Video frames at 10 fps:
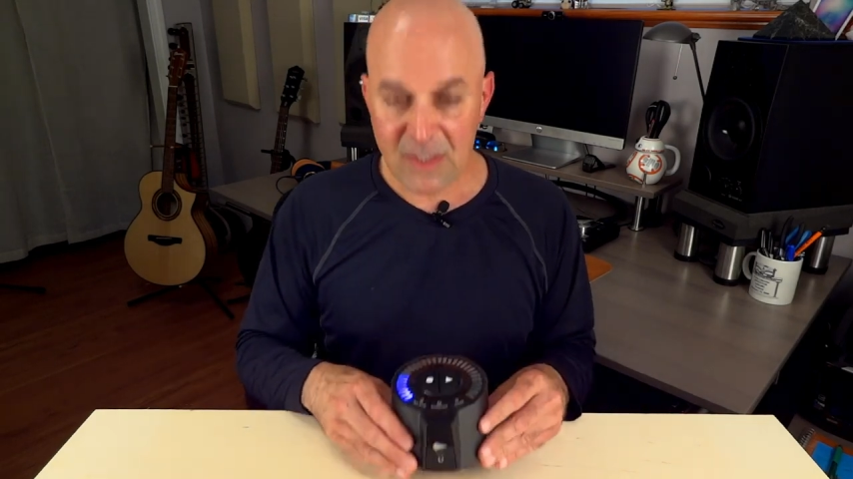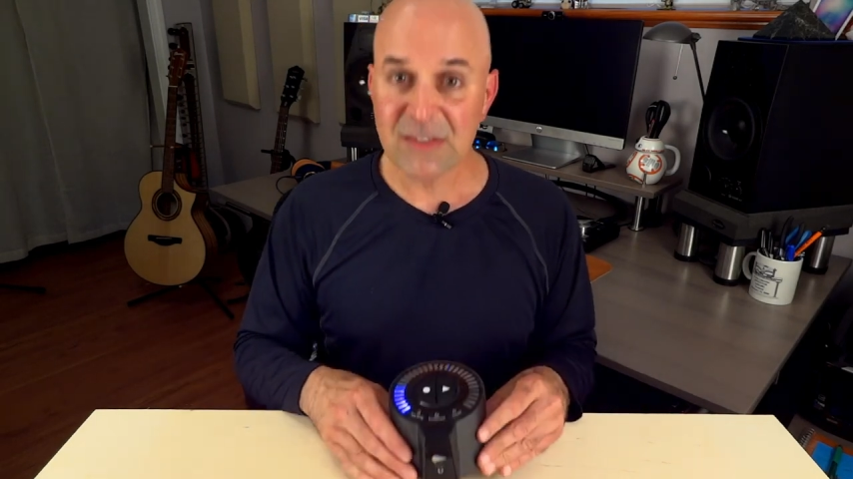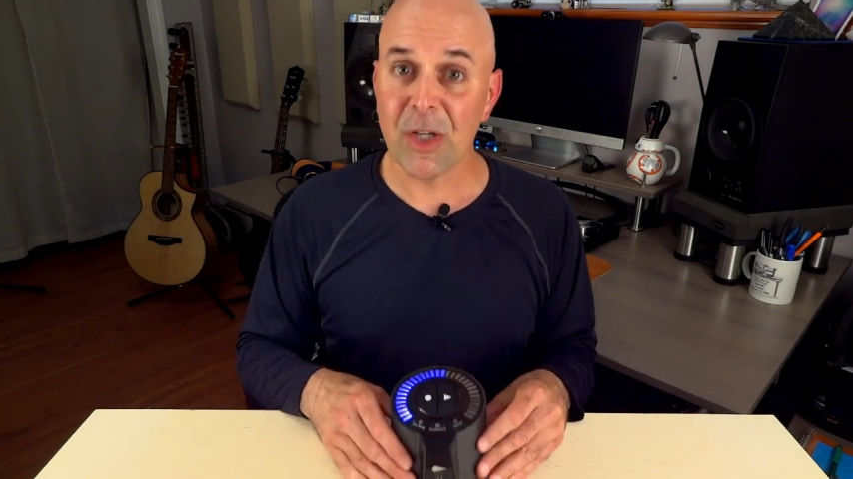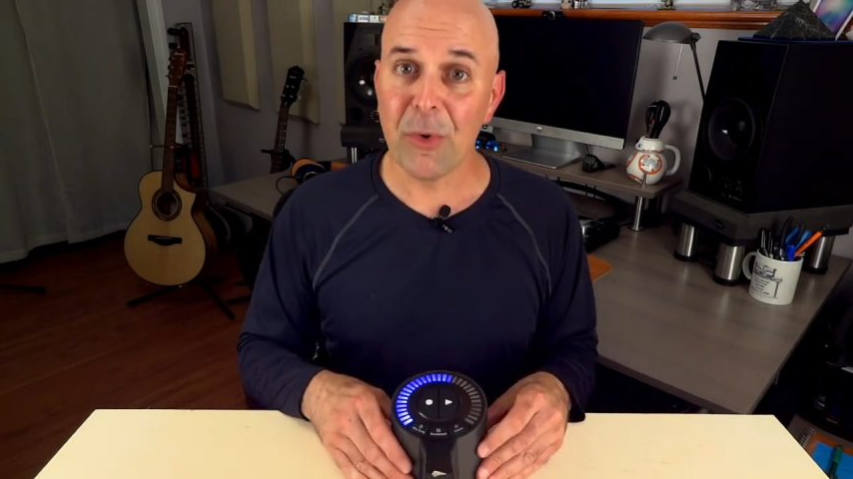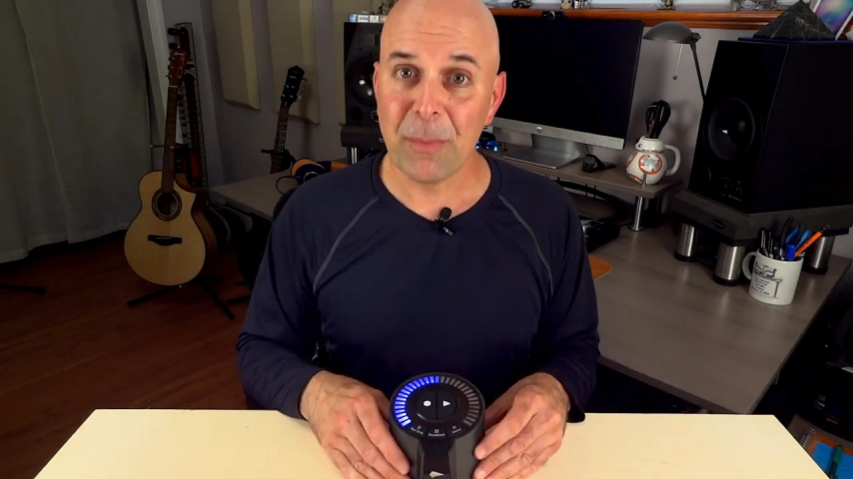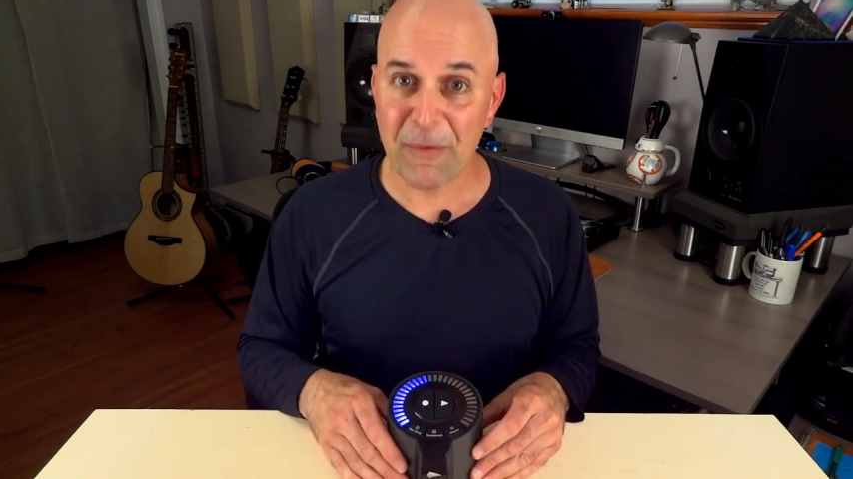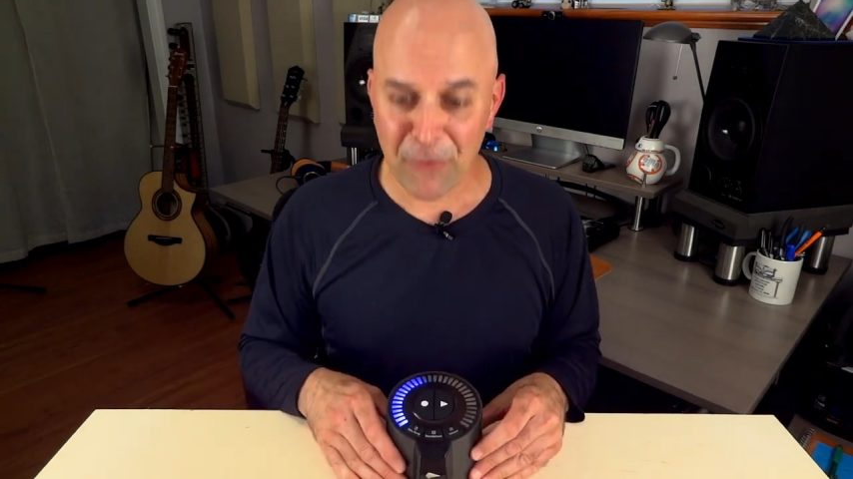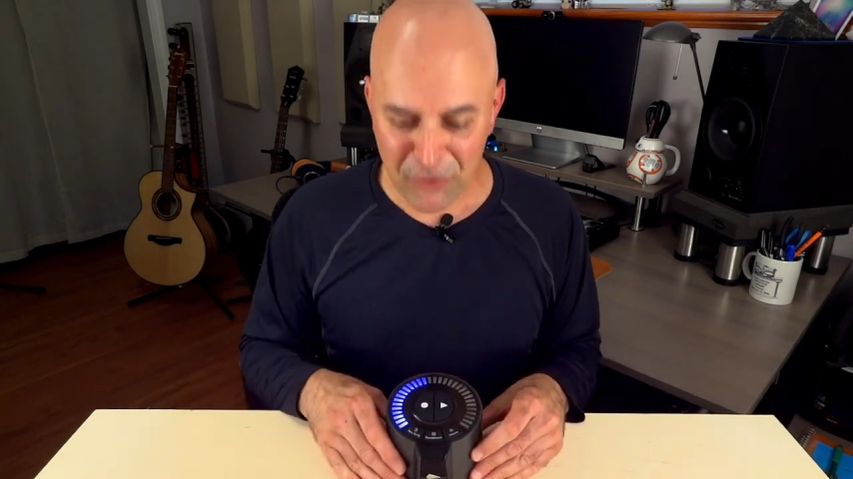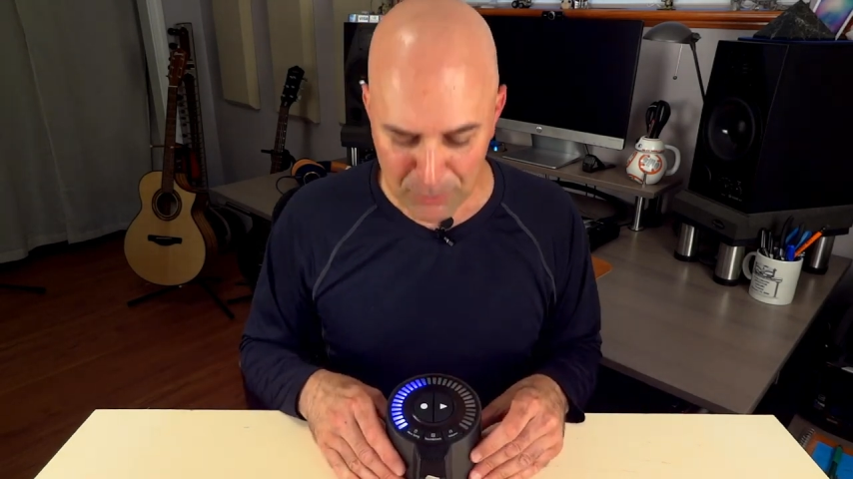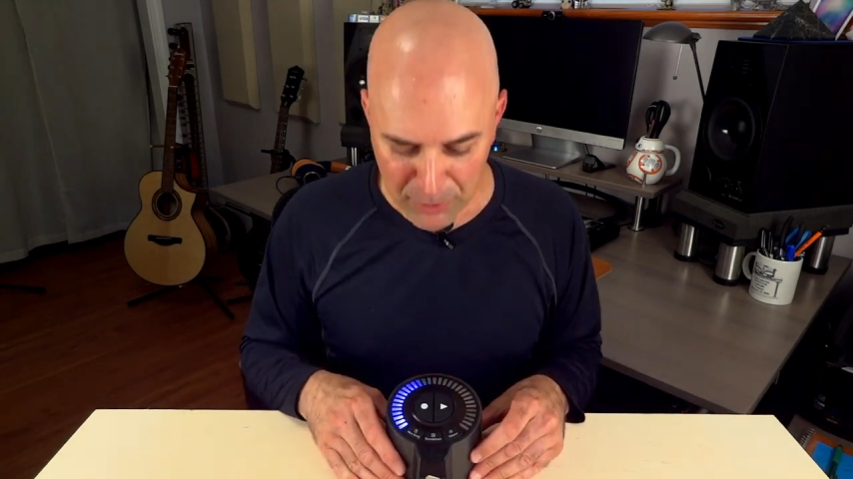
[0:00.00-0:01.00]
So my
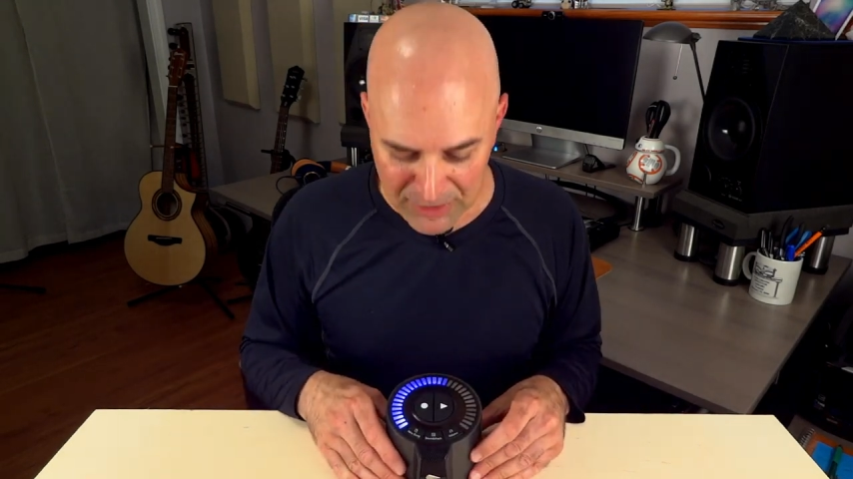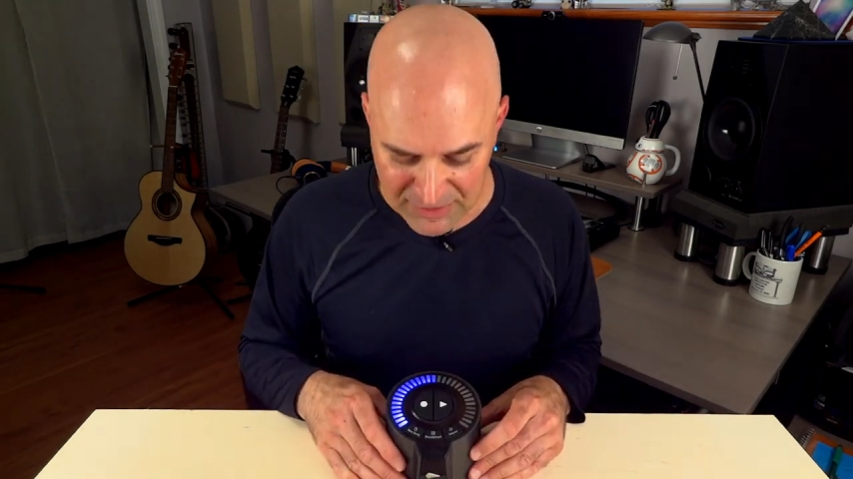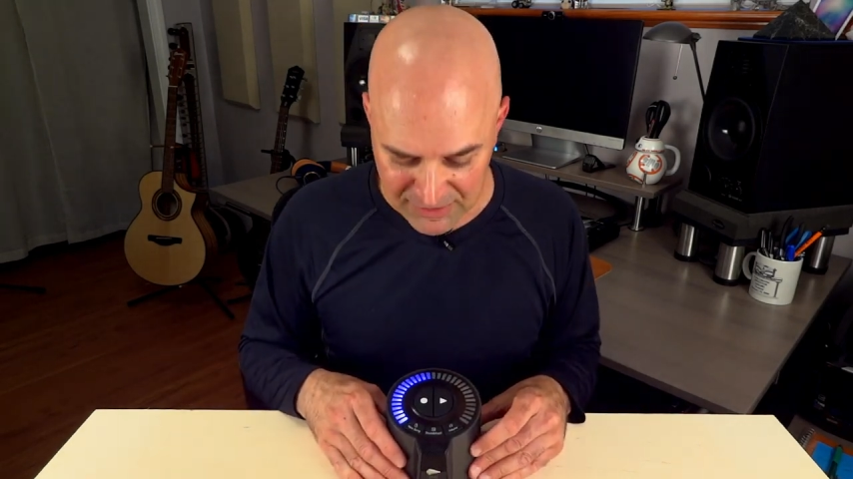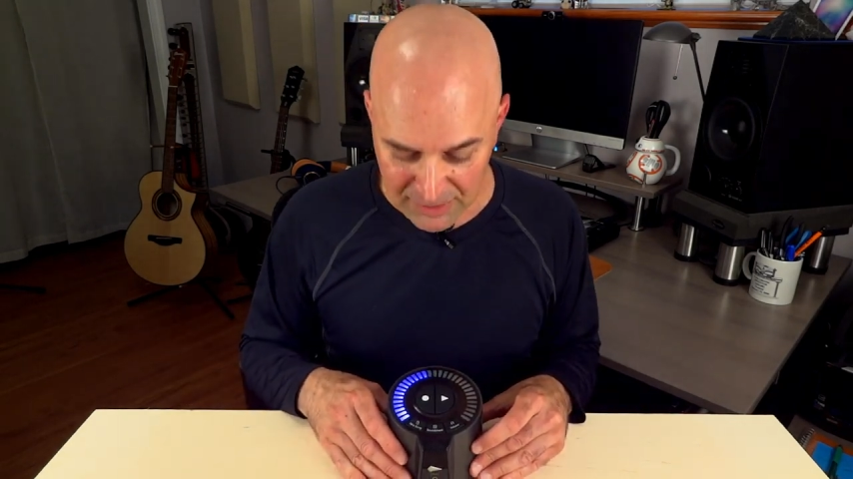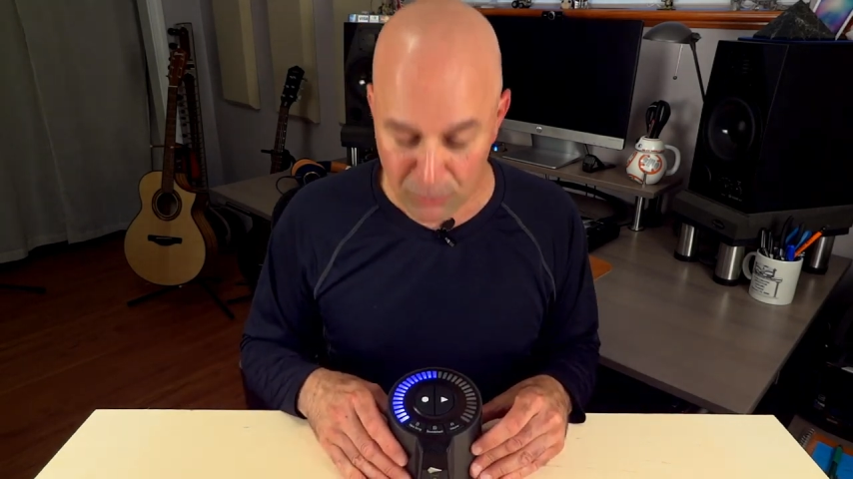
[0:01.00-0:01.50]
first impressions,